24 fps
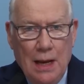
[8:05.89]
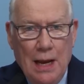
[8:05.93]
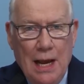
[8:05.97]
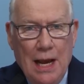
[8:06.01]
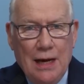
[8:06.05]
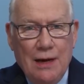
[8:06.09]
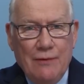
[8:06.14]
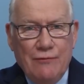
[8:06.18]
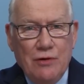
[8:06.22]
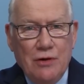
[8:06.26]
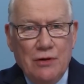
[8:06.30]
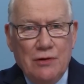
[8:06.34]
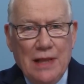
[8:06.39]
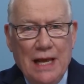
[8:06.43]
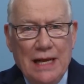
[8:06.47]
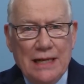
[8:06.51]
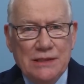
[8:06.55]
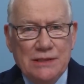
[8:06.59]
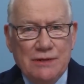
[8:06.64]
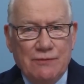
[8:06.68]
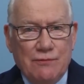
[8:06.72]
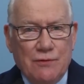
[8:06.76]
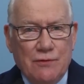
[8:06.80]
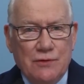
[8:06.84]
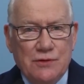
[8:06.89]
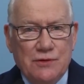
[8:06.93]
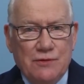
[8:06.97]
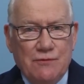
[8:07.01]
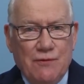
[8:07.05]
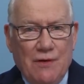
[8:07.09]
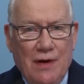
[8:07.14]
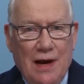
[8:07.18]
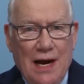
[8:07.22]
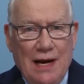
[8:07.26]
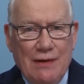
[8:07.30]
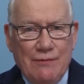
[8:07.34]
And if you glance at verse
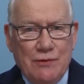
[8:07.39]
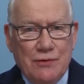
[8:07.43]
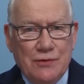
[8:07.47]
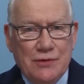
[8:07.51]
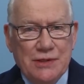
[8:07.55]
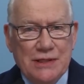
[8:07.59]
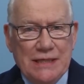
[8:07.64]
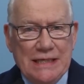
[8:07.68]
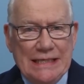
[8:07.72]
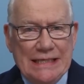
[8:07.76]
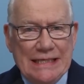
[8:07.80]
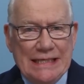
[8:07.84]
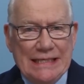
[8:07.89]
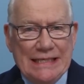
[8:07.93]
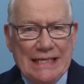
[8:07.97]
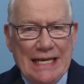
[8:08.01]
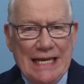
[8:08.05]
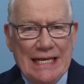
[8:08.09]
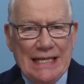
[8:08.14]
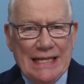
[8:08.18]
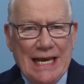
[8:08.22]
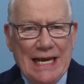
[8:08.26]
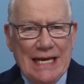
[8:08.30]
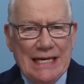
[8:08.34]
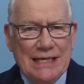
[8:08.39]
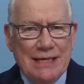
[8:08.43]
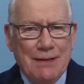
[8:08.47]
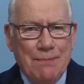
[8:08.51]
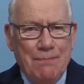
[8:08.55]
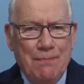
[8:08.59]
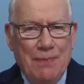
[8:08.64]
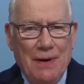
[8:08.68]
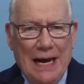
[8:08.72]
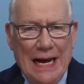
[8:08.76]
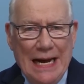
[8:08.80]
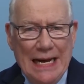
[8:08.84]
5, you'll see that they like to
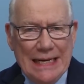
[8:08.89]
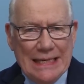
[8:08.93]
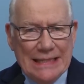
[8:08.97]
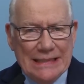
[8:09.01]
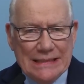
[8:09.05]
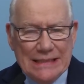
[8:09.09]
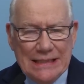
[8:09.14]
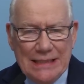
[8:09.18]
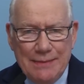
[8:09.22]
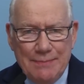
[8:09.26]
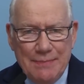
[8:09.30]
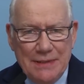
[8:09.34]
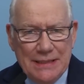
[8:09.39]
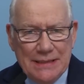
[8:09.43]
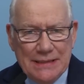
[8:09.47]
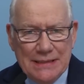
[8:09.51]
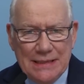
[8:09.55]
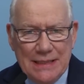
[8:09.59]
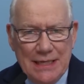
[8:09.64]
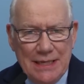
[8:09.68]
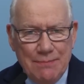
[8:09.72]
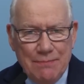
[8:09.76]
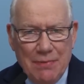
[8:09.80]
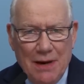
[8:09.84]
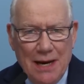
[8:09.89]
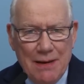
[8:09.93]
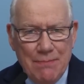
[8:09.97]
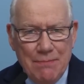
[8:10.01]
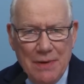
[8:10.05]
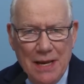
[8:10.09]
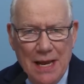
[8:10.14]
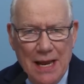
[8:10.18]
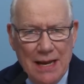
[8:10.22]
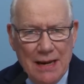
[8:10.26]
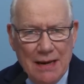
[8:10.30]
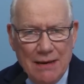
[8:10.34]
piously be seen by
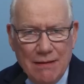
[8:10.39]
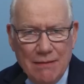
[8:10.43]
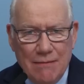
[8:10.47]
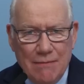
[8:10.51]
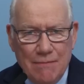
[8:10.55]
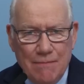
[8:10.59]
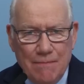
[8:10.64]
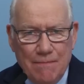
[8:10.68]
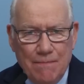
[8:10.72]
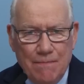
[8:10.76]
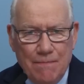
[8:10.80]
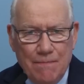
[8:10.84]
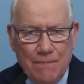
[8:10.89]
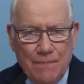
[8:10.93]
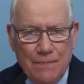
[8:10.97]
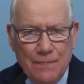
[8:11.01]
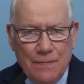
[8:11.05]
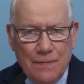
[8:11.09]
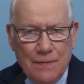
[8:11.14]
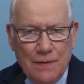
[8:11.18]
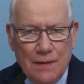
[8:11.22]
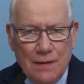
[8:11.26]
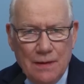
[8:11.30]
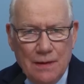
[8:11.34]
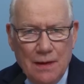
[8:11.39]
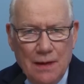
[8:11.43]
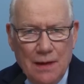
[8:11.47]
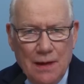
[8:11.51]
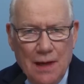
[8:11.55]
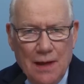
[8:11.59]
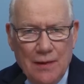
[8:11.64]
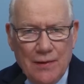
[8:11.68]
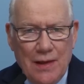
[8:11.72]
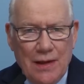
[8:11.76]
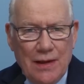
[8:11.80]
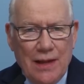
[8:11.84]
men.
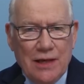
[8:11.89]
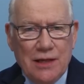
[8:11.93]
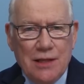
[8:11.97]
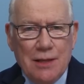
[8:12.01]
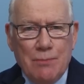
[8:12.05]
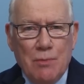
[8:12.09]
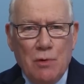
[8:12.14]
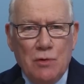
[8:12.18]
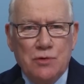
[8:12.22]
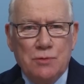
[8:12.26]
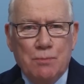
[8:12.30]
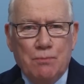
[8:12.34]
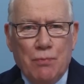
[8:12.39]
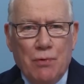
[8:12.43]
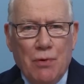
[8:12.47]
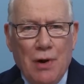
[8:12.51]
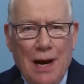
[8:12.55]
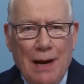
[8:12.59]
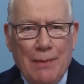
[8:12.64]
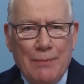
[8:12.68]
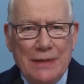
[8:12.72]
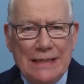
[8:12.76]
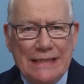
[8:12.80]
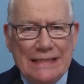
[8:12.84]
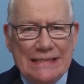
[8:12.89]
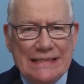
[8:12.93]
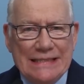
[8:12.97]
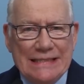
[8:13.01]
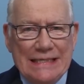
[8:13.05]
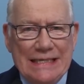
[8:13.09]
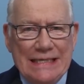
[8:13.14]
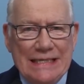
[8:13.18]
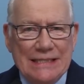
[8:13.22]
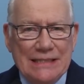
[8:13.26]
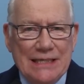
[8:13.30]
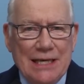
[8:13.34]
They like the most prominent
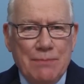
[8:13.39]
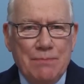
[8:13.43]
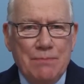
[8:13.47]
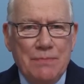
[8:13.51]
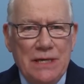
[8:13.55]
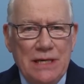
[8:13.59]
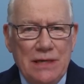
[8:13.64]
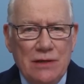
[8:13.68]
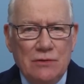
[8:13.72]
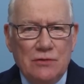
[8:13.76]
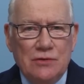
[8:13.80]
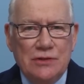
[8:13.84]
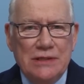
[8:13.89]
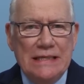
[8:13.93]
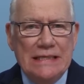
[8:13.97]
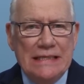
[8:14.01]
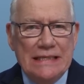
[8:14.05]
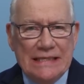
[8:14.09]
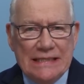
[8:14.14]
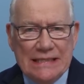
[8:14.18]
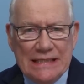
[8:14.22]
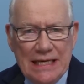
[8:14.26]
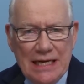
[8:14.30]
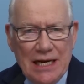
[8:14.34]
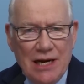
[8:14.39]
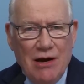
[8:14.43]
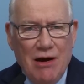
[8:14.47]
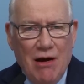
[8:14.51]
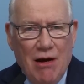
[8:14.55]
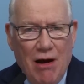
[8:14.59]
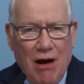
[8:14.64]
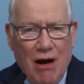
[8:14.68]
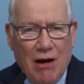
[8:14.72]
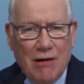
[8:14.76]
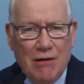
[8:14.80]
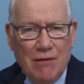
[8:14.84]
seats at meals in the
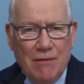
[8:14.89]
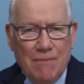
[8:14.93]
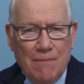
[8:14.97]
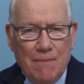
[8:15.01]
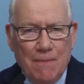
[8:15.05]
synagogue.